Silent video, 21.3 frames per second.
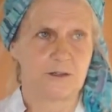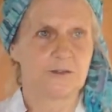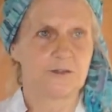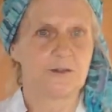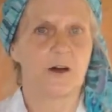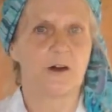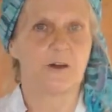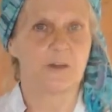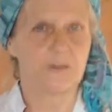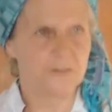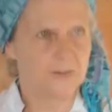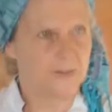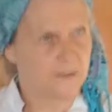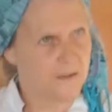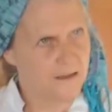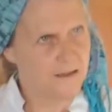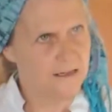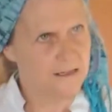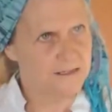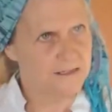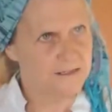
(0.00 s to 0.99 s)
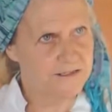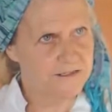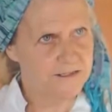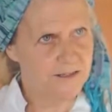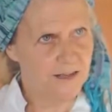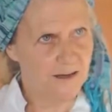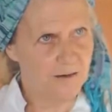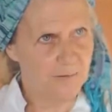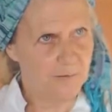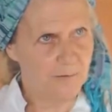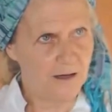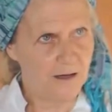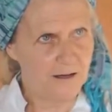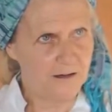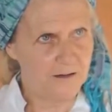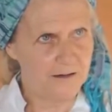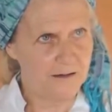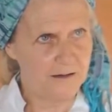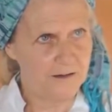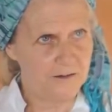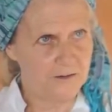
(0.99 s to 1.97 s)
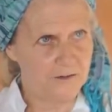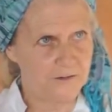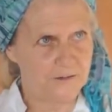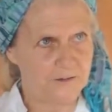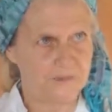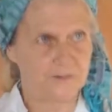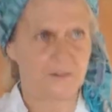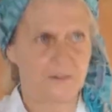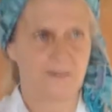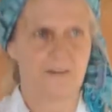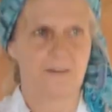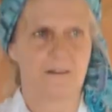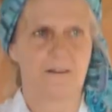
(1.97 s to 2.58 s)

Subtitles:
toxic insect bites.